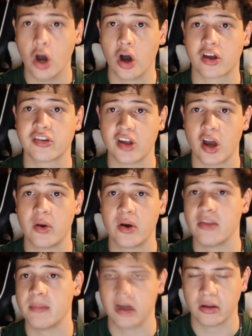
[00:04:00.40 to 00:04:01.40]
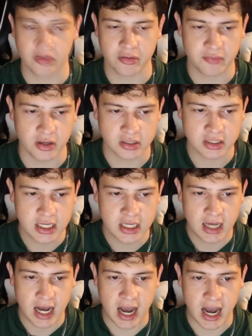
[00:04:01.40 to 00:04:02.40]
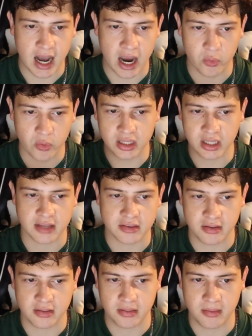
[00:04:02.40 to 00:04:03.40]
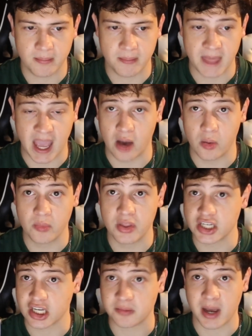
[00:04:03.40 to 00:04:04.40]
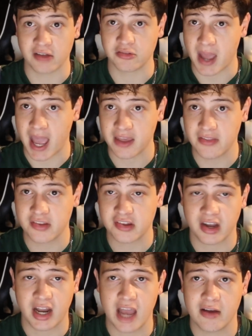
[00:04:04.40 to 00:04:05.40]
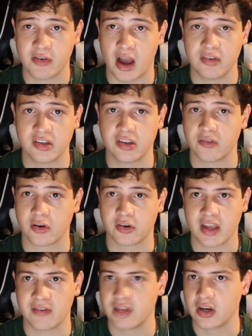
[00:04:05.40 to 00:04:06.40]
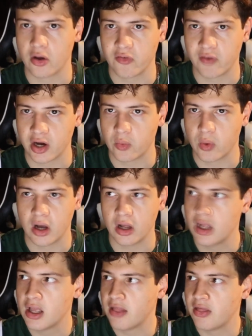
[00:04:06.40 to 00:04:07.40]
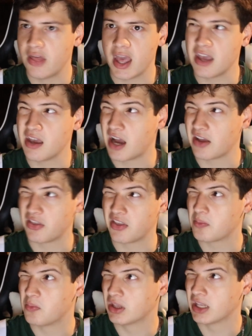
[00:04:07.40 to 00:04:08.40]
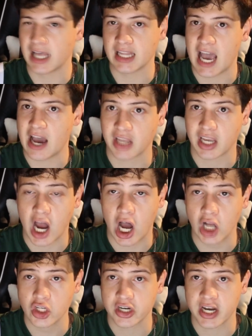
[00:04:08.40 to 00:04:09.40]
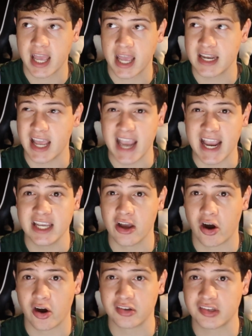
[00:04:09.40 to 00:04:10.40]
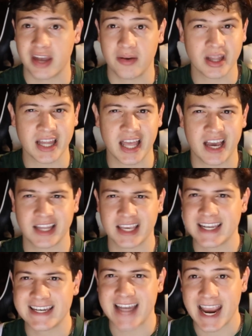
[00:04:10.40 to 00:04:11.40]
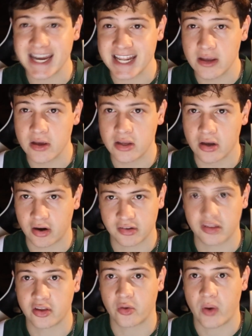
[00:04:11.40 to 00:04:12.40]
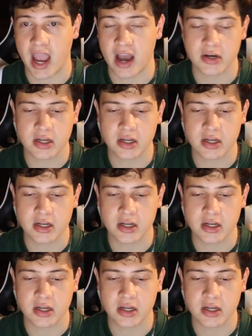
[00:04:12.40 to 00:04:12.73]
zone in the middle of the field. I really liked how the Jets bounced back in the second half. Obviously, the first half didn't go very well. They, I think, allowed like 180 yards and allowed like 90 yards on the ground.